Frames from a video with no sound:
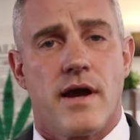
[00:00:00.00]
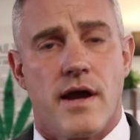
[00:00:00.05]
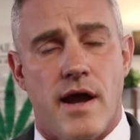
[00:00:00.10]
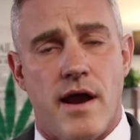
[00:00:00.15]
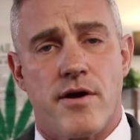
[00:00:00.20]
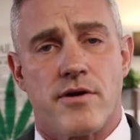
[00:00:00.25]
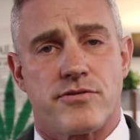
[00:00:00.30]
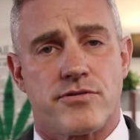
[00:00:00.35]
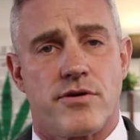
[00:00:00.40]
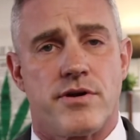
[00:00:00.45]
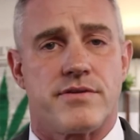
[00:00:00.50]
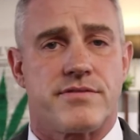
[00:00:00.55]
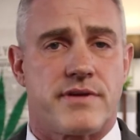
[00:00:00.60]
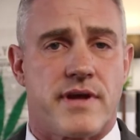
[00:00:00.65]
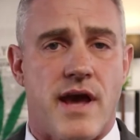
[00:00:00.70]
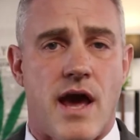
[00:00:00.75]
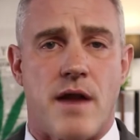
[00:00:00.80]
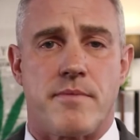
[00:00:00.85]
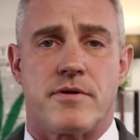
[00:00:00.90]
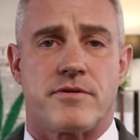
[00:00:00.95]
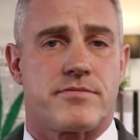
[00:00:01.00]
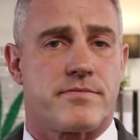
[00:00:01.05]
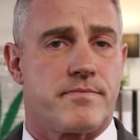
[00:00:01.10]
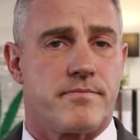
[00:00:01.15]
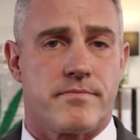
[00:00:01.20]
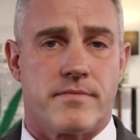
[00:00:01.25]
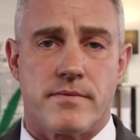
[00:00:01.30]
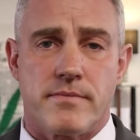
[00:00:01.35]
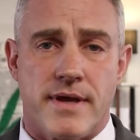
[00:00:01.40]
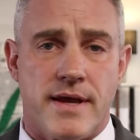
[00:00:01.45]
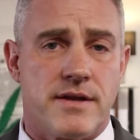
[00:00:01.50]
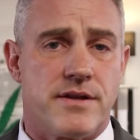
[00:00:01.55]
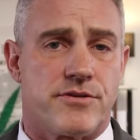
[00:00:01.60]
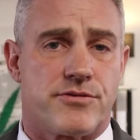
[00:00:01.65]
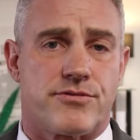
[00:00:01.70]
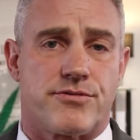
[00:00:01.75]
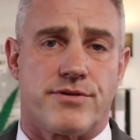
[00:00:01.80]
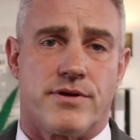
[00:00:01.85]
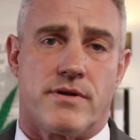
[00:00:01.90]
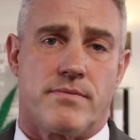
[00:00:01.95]
Arizona's cannabis
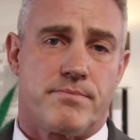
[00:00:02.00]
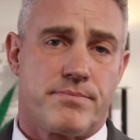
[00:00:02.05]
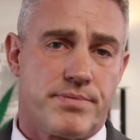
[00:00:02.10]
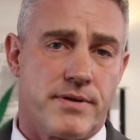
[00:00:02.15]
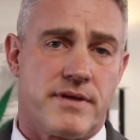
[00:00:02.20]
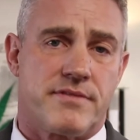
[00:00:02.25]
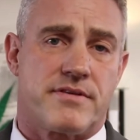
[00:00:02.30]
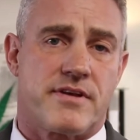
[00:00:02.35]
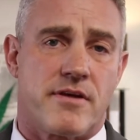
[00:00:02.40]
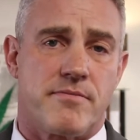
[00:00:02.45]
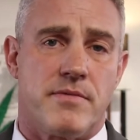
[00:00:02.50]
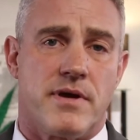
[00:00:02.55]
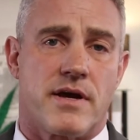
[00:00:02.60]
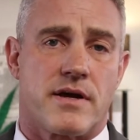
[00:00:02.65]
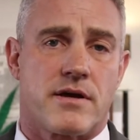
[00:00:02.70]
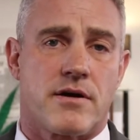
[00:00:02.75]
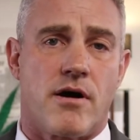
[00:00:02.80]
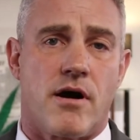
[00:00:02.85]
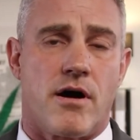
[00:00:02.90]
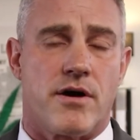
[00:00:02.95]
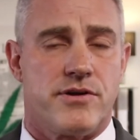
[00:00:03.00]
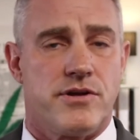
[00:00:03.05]
industry, please give me a call.